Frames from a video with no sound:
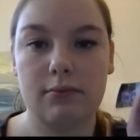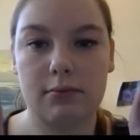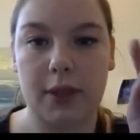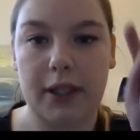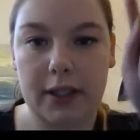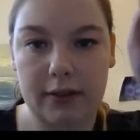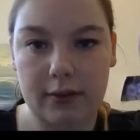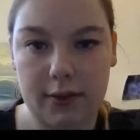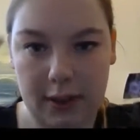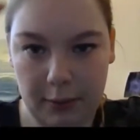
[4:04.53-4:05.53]
write it
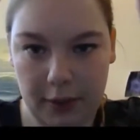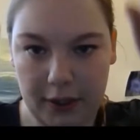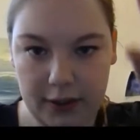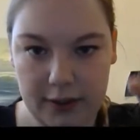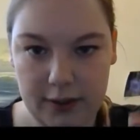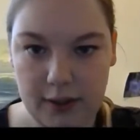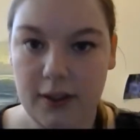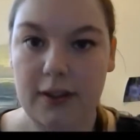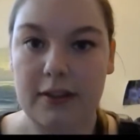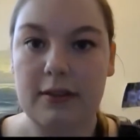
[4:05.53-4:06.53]
somewhere
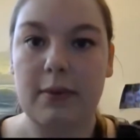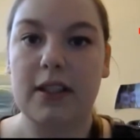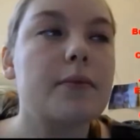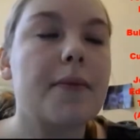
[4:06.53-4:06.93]
in this space.